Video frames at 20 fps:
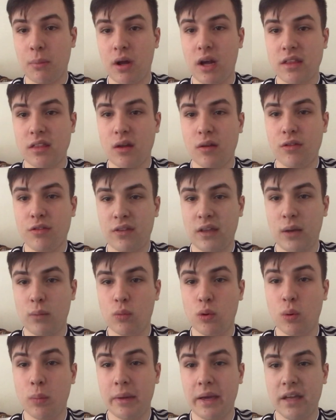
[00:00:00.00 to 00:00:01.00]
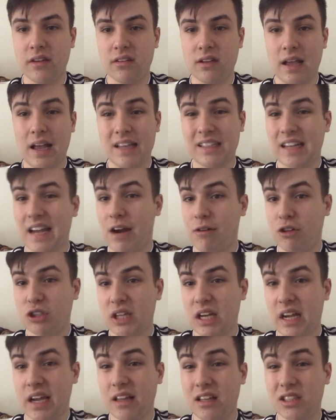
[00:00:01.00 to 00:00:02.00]
but I don't think we'll be as counter
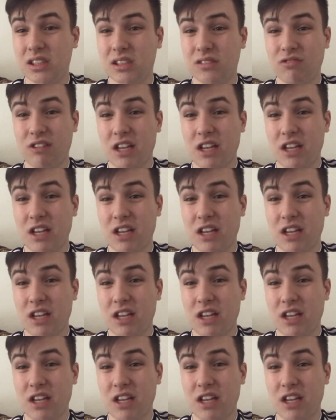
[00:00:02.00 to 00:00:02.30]
attacking as